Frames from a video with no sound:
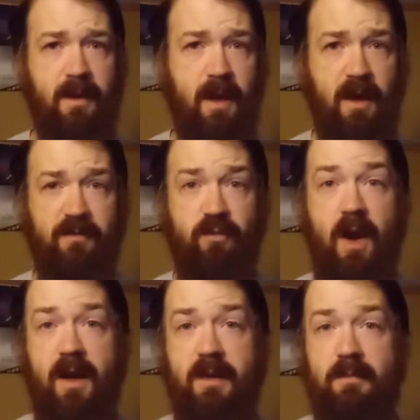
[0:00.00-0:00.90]
of
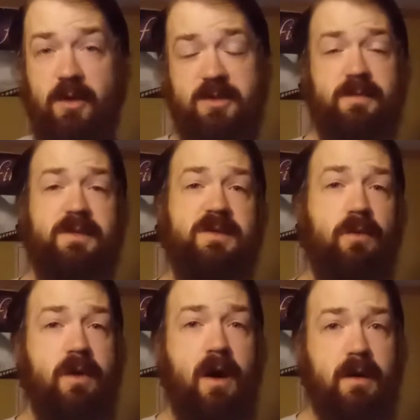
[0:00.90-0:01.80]
writing multiple
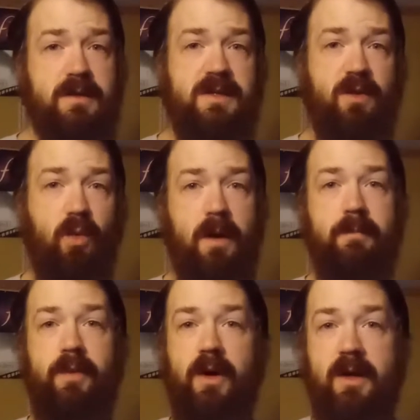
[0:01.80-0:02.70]
story arcs in one
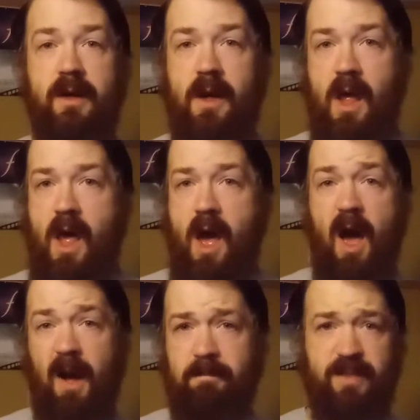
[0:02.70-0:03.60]
book.
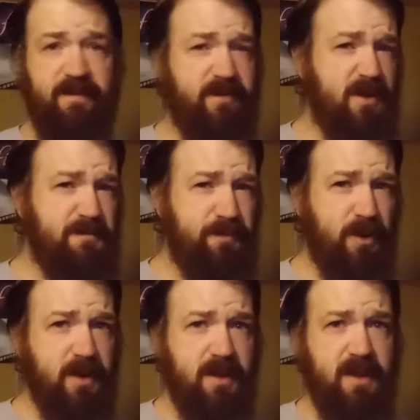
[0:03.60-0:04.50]
First
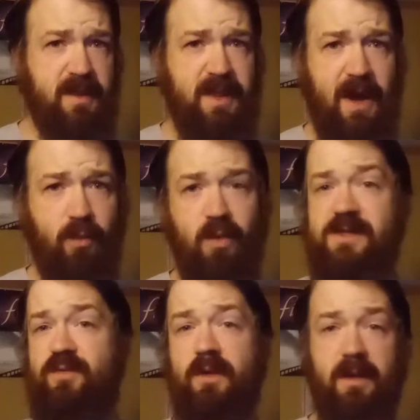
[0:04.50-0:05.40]
book, that
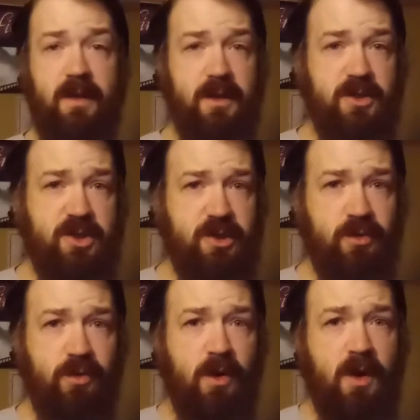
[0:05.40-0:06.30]
wasn't really an
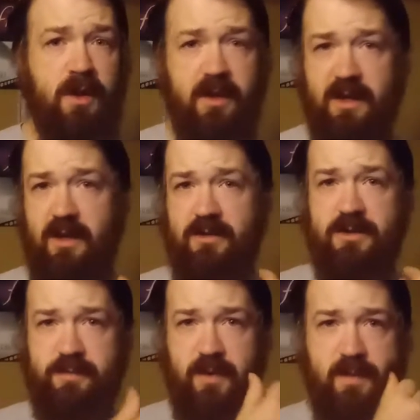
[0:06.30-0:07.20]
issue. The characters
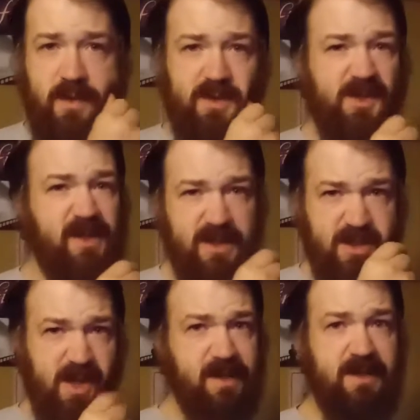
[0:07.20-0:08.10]
pretty much
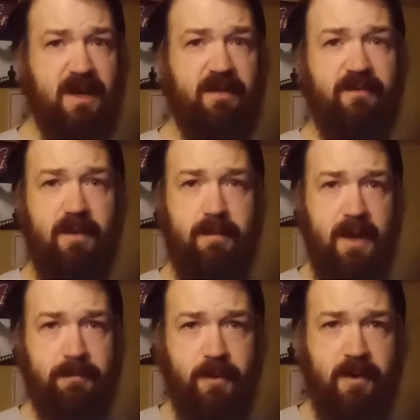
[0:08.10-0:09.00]
stuck together for the
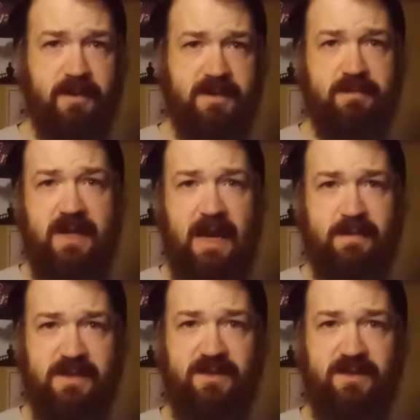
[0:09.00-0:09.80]
main part. Sometimes the